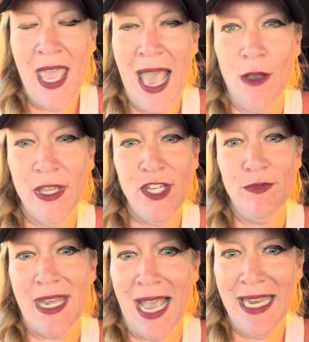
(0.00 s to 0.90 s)
how can you
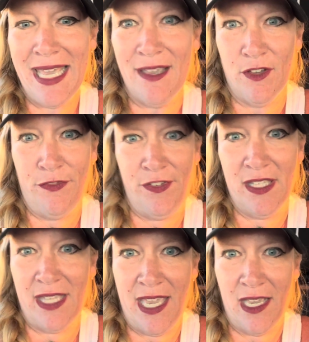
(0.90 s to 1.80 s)
not have a
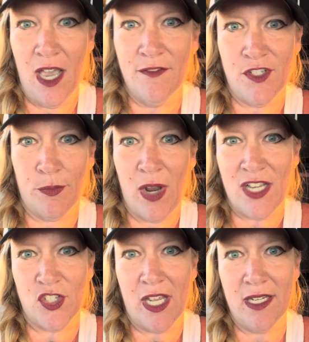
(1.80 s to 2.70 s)
feeling of
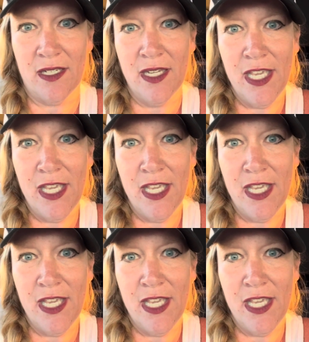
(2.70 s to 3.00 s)
depression?